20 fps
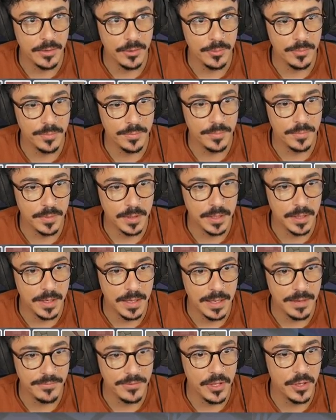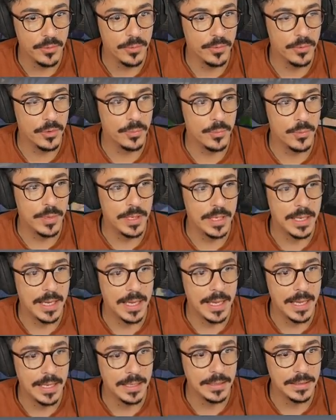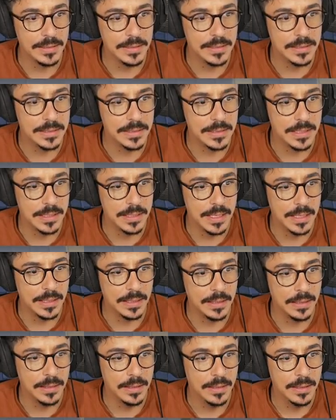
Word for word: Oh, can I have you? We can. Stunning.